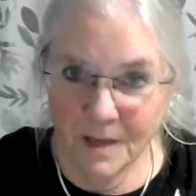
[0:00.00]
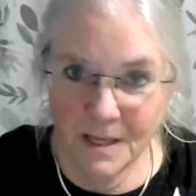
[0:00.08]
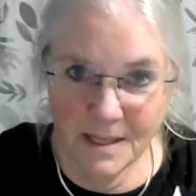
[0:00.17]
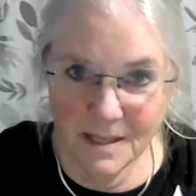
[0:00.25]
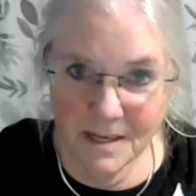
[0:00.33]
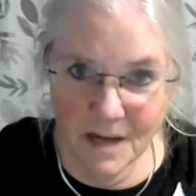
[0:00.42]

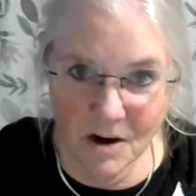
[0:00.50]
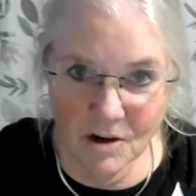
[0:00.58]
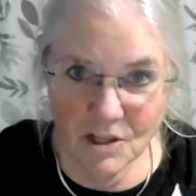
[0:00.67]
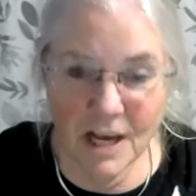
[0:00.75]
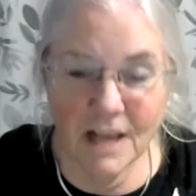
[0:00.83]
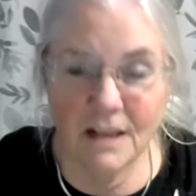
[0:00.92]
this is not
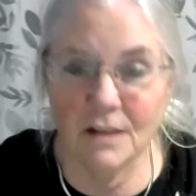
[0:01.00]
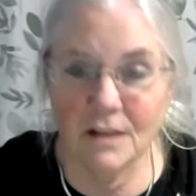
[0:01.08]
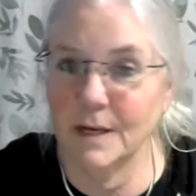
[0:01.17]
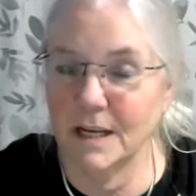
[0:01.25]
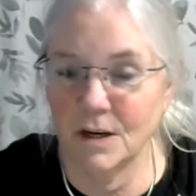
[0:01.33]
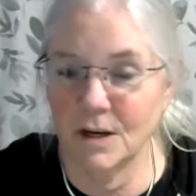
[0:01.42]
our child.
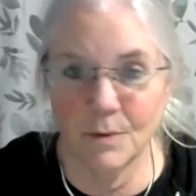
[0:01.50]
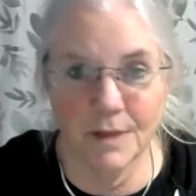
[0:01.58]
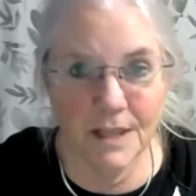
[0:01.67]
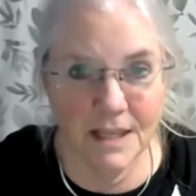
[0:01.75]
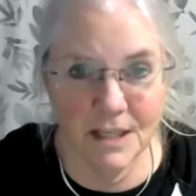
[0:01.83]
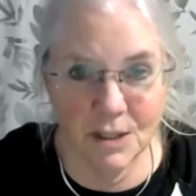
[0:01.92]
We didn't know
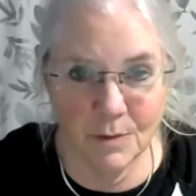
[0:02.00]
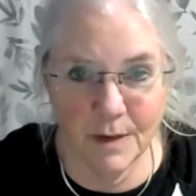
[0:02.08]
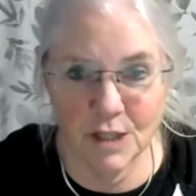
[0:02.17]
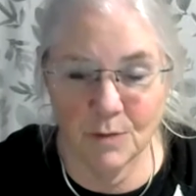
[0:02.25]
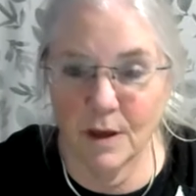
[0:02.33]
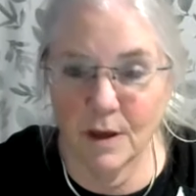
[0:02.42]
what the
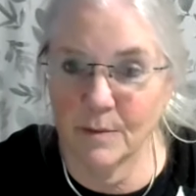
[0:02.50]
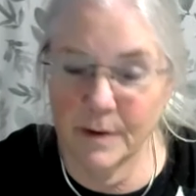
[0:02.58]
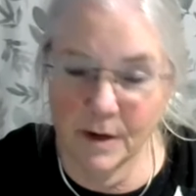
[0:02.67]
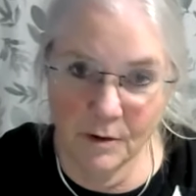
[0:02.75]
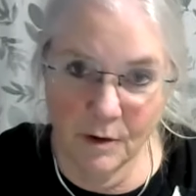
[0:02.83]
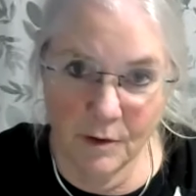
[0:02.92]
situation was. We
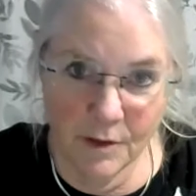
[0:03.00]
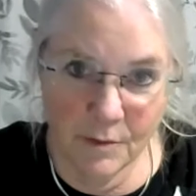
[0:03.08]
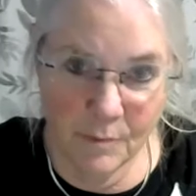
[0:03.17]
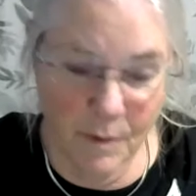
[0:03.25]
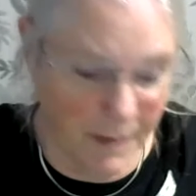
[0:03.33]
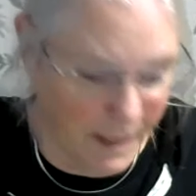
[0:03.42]
don't know
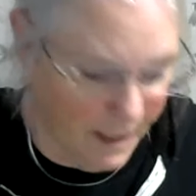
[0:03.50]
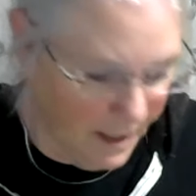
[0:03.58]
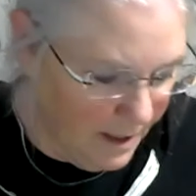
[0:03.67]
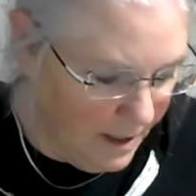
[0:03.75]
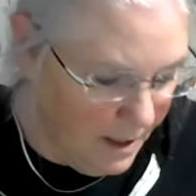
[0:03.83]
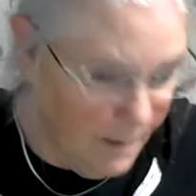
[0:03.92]
this woman.
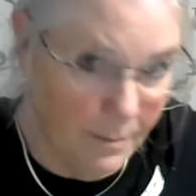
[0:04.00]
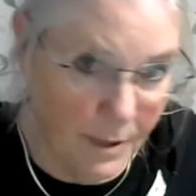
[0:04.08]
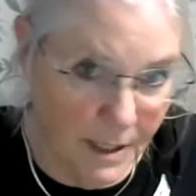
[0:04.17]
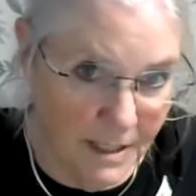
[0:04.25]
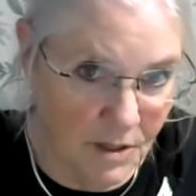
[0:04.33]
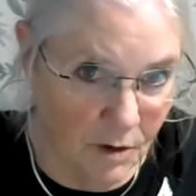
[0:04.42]

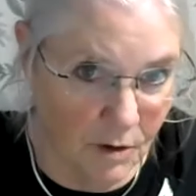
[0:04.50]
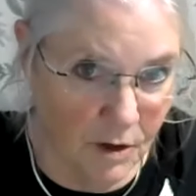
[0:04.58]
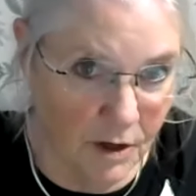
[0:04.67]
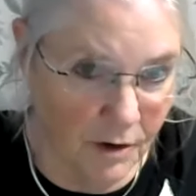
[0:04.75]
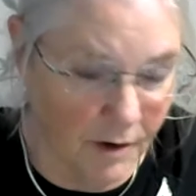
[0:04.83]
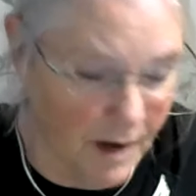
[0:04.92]
Please don't
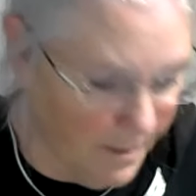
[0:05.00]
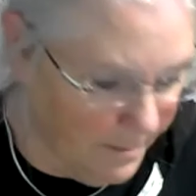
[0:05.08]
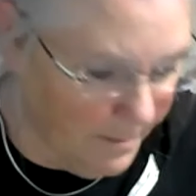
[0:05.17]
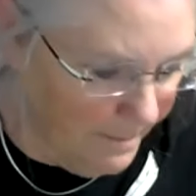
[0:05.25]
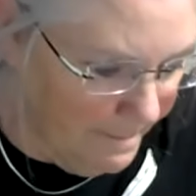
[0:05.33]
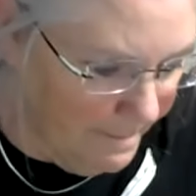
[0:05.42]
look her up.